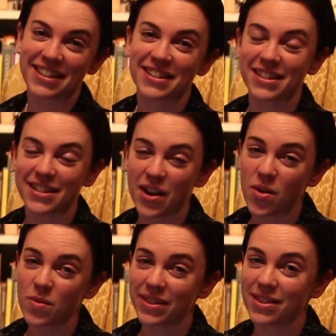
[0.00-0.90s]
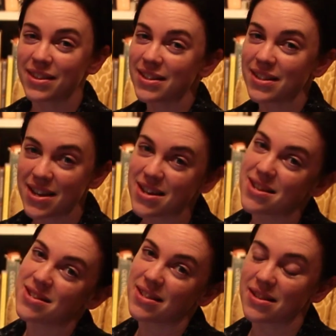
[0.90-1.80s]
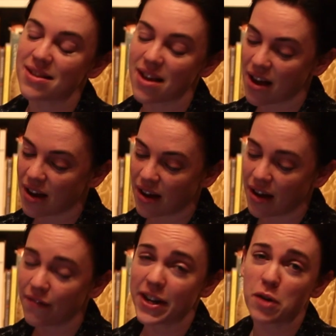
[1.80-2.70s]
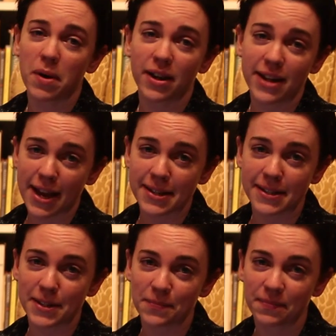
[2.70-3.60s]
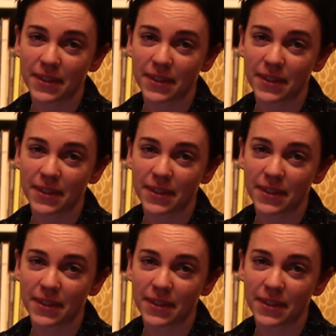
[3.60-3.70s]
So this is a video podcast.